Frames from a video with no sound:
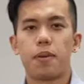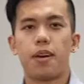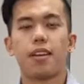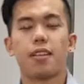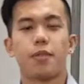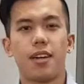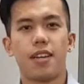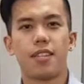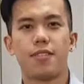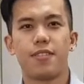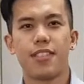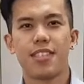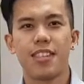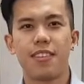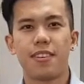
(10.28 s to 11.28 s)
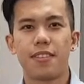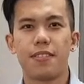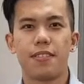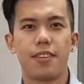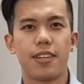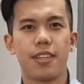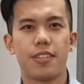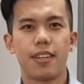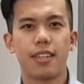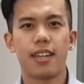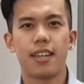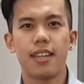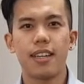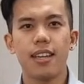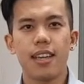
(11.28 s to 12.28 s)
Pathways Physio in Ferntree
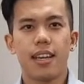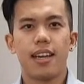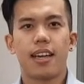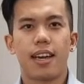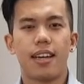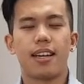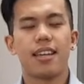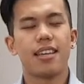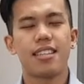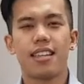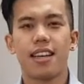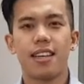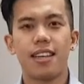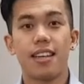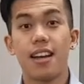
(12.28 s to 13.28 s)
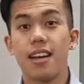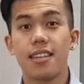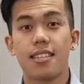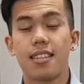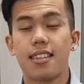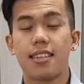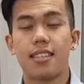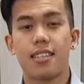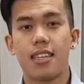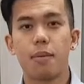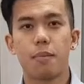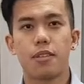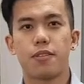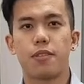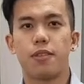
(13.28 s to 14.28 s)
Gully, and here's our last set of
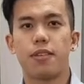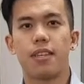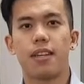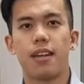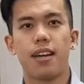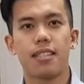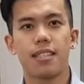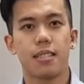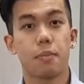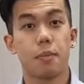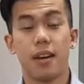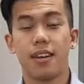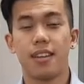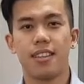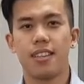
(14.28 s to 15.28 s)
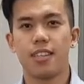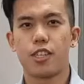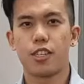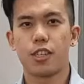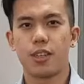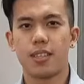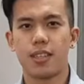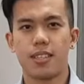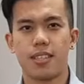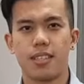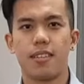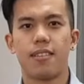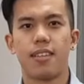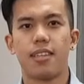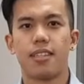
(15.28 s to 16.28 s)
tips for you guys as part of this shoulder
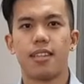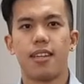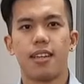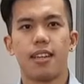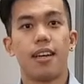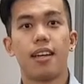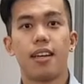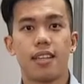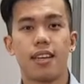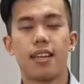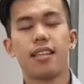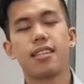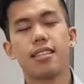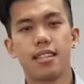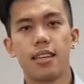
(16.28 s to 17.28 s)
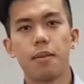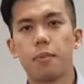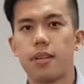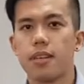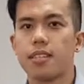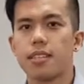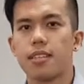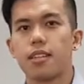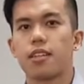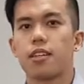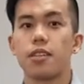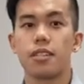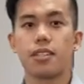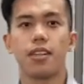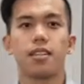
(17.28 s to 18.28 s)
series. Now this tip
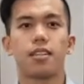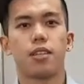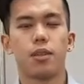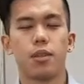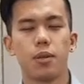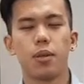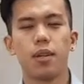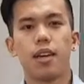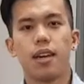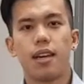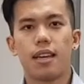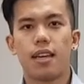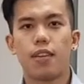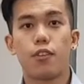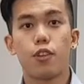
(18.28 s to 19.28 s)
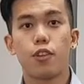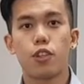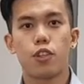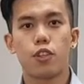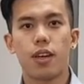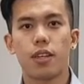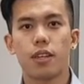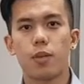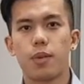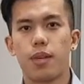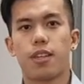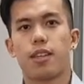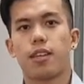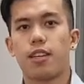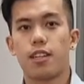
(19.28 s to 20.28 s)
goes out to you if you struggle
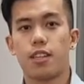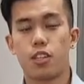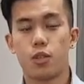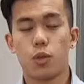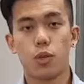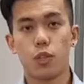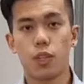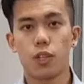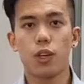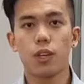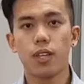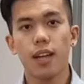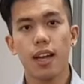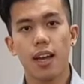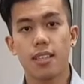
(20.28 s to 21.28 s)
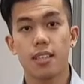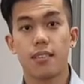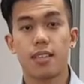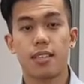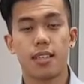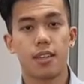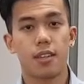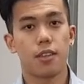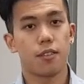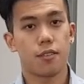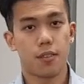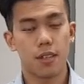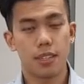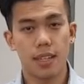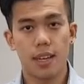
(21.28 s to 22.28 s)
with a sore shoulder as a result of
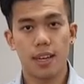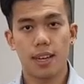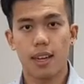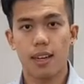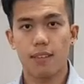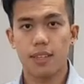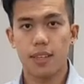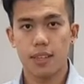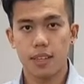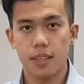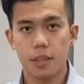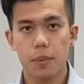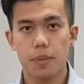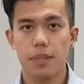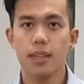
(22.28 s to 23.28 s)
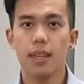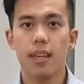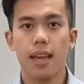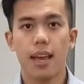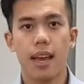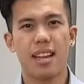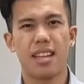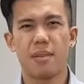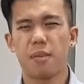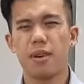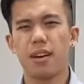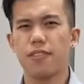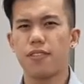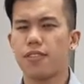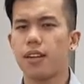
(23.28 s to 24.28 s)
rotator cuff tendinopathy, and you
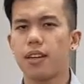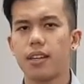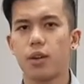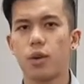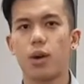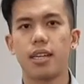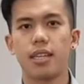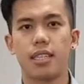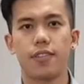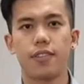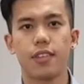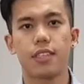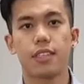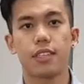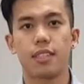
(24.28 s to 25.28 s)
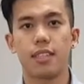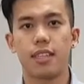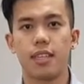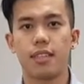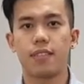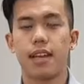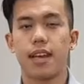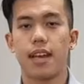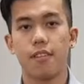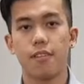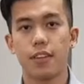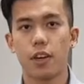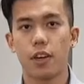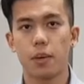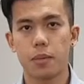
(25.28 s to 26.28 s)
might find it quite difficult to lift
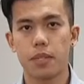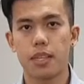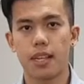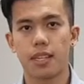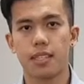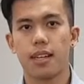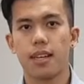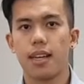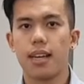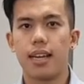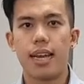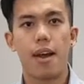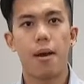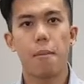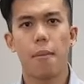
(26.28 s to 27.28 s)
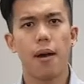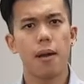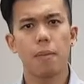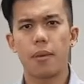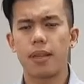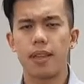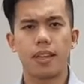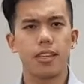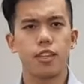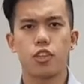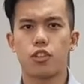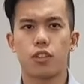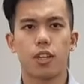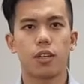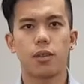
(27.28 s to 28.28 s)
heavy objects. Now it might be that you
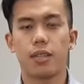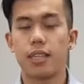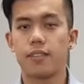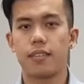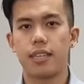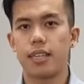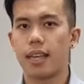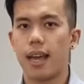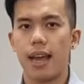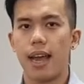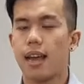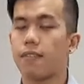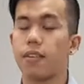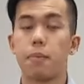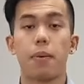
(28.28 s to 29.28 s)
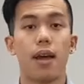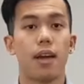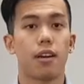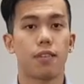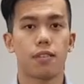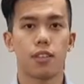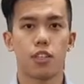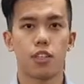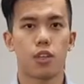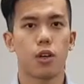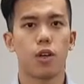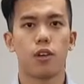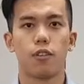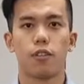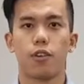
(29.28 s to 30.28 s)
struggle lifting a heavy pan off the
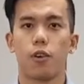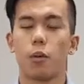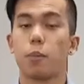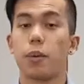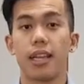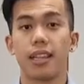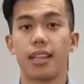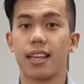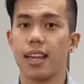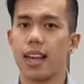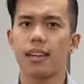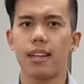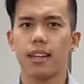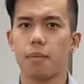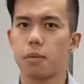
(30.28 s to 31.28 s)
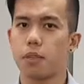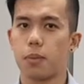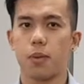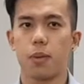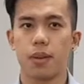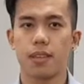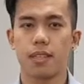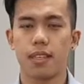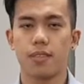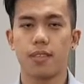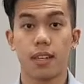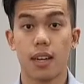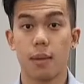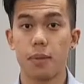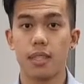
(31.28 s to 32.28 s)
stove, or picking the kettle up to pour yourself a
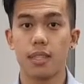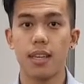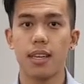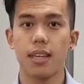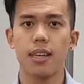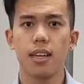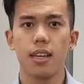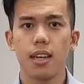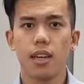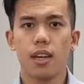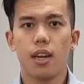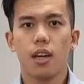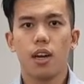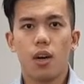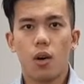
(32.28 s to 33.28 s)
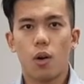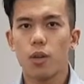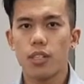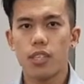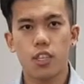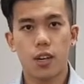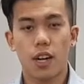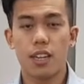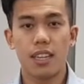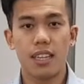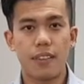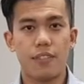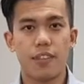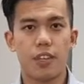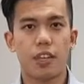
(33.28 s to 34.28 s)
cup of tea, or just trying to
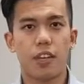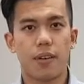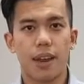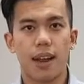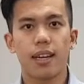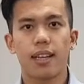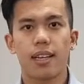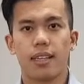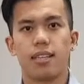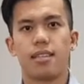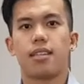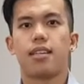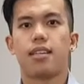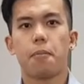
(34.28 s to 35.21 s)
lift your grandkids.